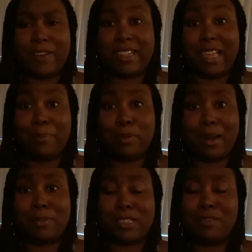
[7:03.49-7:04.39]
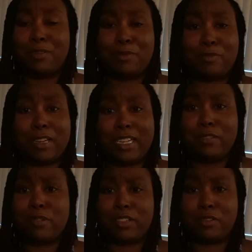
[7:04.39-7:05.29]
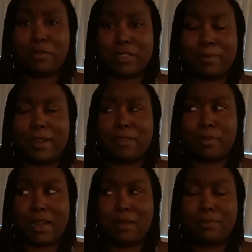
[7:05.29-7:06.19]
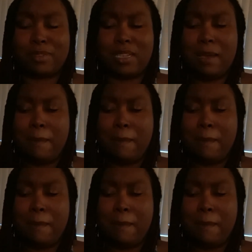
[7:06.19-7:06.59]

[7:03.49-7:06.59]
and at that point I was really going through with some health problems,